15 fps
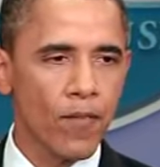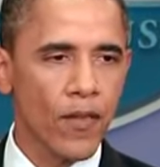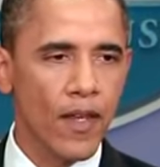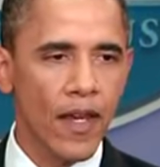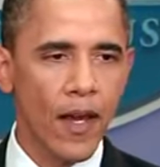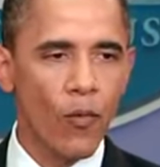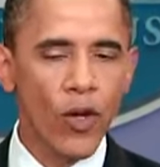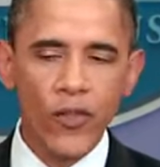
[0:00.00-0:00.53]

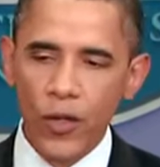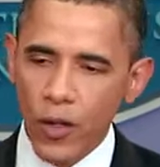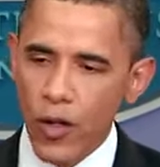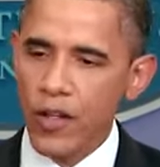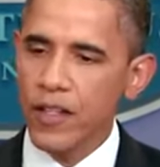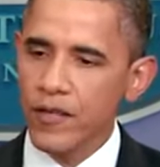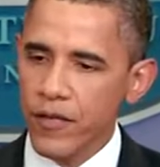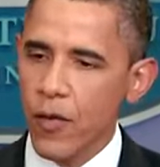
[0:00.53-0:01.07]
And what they're
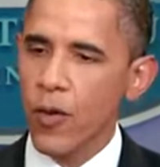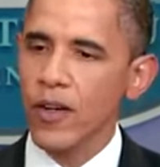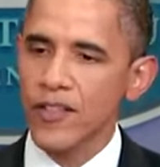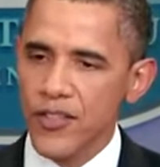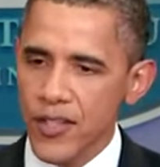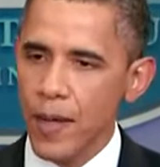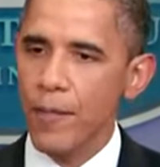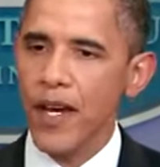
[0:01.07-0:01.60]
looking for is
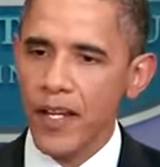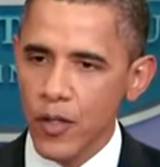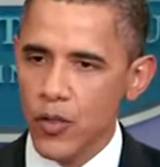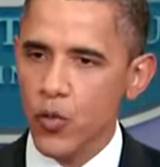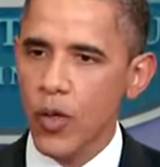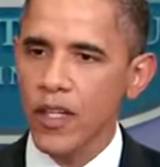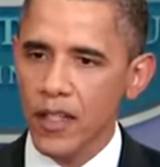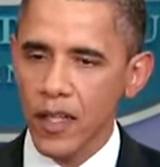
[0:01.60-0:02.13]
somebody who's
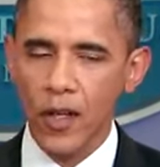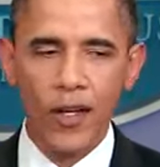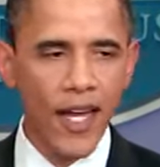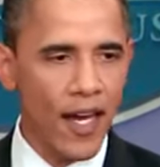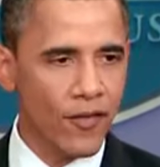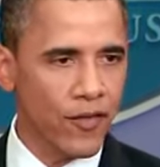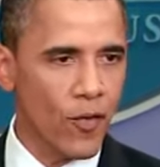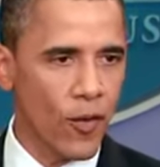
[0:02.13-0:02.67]
willing to look
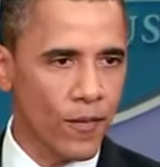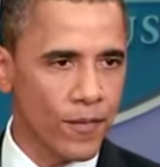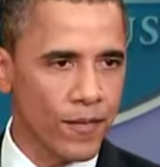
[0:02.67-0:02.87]
out for them.